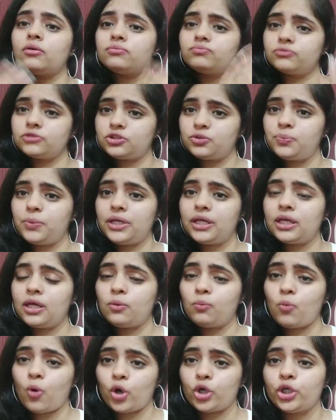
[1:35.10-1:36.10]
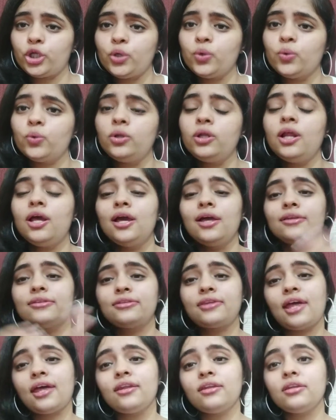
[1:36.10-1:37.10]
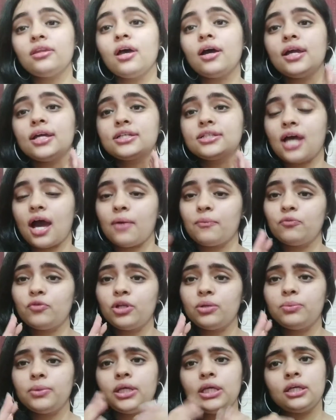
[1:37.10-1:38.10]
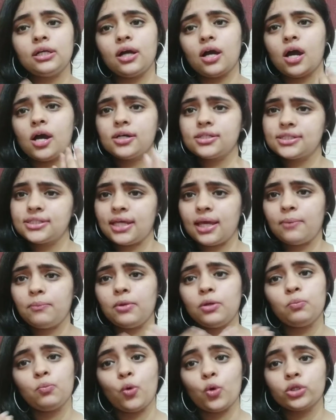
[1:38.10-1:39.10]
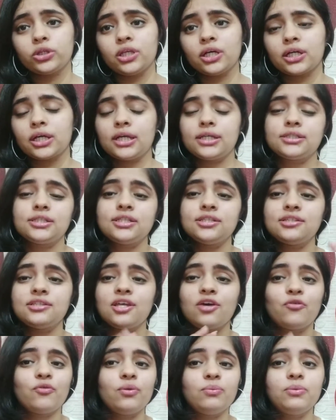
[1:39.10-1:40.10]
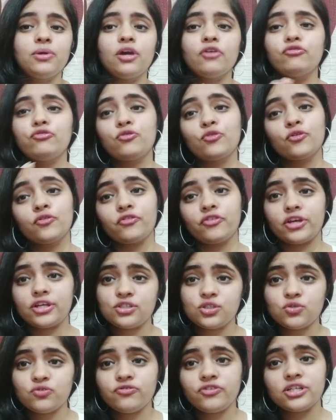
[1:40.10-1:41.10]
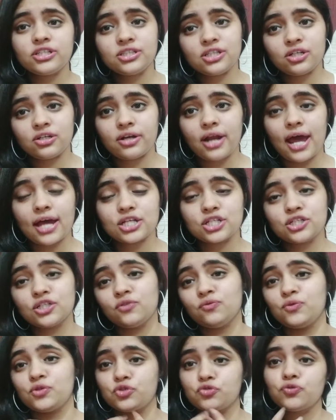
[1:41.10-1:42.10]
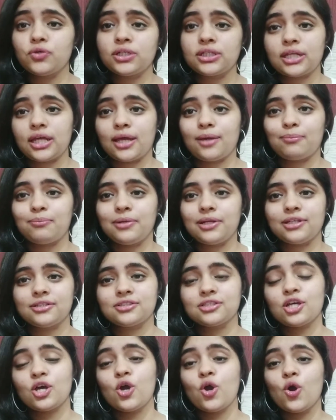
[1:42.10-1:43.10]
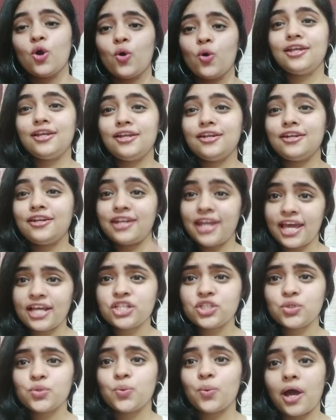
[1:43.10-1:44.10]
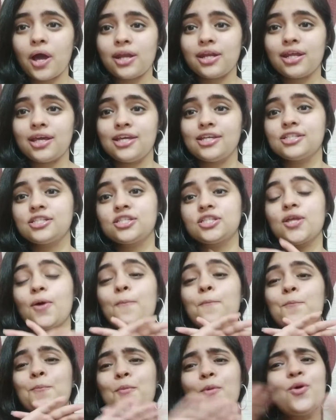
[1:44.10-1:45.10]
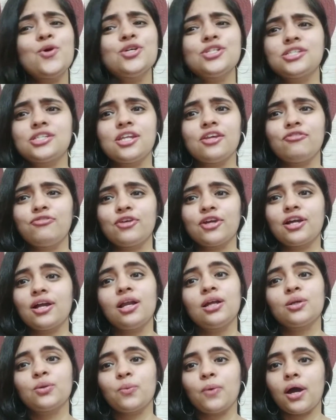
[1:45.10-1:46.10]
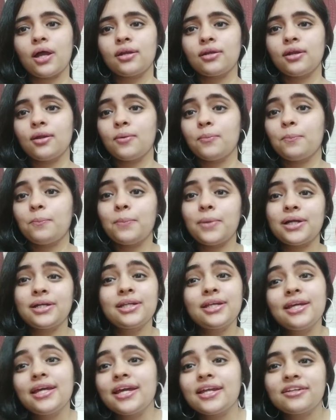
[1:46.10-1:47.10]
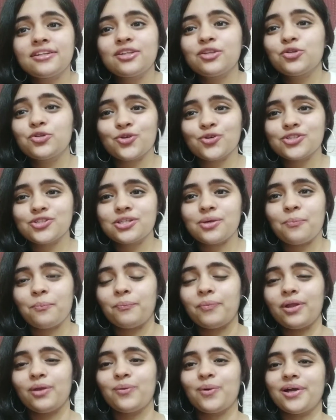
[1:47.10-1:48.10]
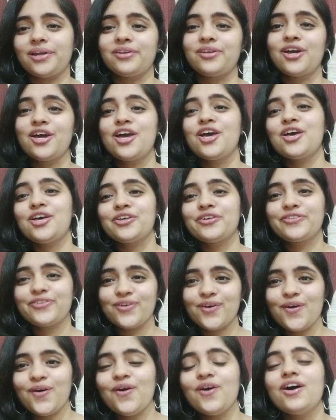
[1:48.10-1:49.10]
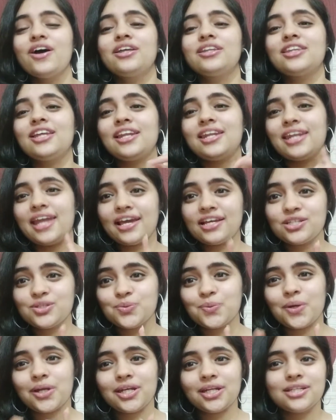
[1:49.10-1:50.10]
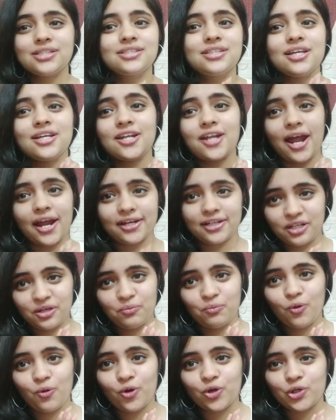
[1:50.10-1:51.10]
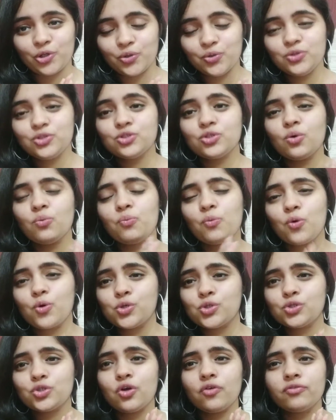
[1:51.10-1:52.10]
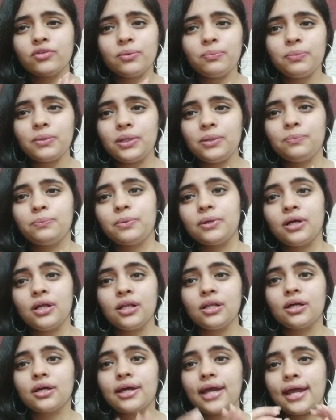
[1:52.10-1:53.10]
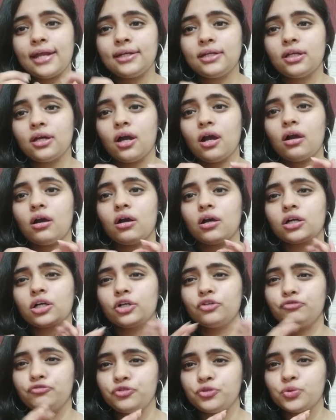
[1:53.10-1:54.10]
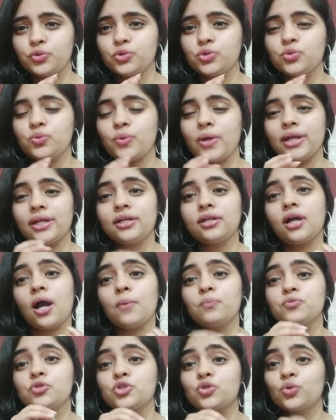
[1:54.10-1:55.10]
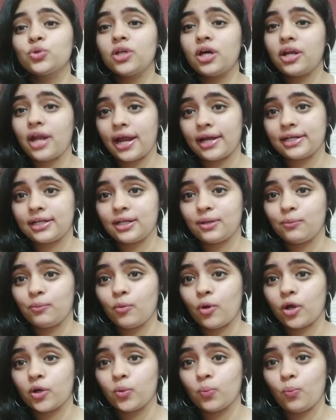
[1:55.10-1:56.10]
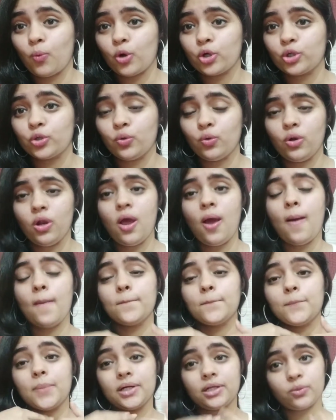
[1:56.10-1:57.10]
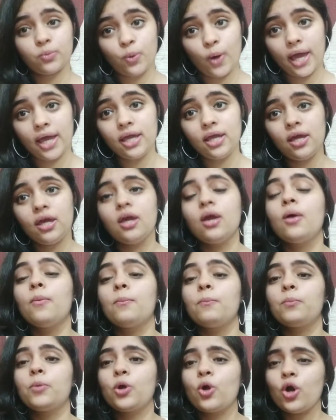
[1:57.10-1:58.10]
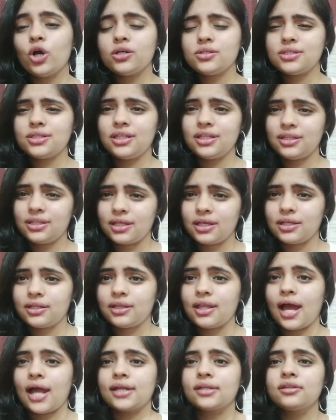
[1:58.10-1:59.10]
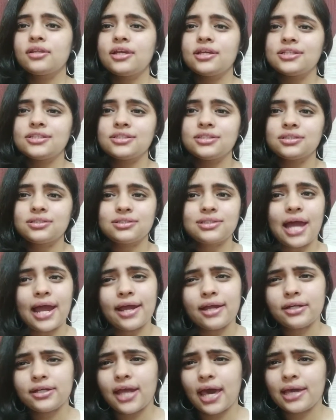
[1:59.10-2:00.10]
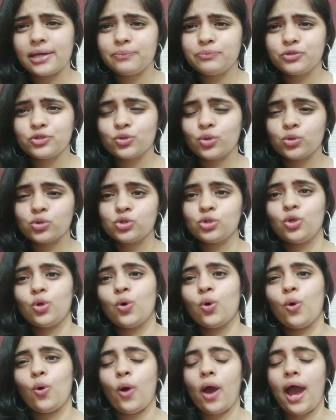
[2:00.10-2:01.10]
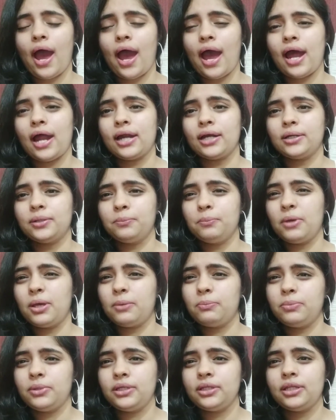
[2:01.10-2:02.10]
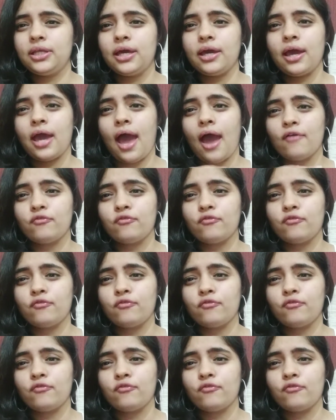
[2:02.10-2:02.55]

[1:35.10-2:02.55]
speaking module, then the exam will be same in both the cases. There will be a face-to-face interaction which will take place. The next one is the most difficult one, but yet so simple one. So the next one is the writing module. So most of the people get confused when it comes to the writing module. But why? Because they think that they type so slow and maybe they have